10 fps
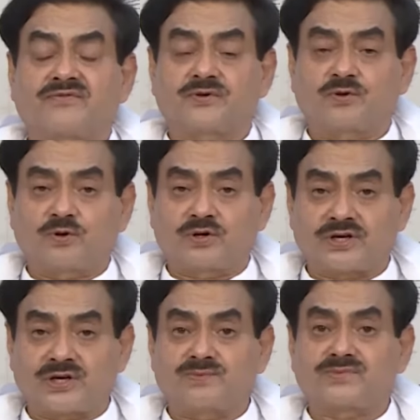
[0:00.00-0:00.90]
your
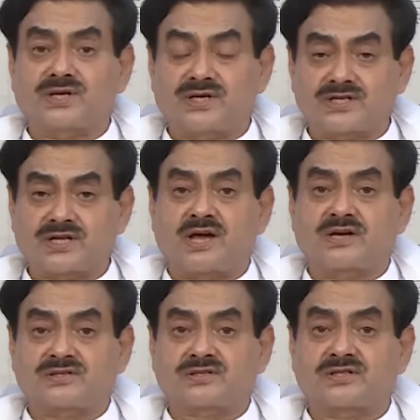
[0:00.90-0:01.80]
dreams and
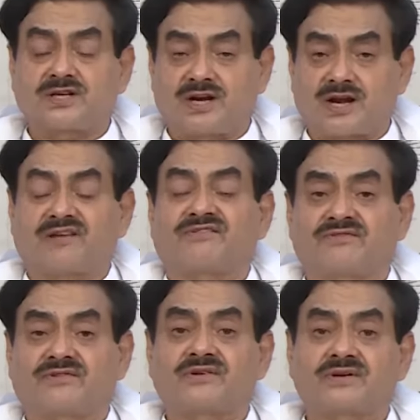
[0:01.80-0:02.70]
desires in life.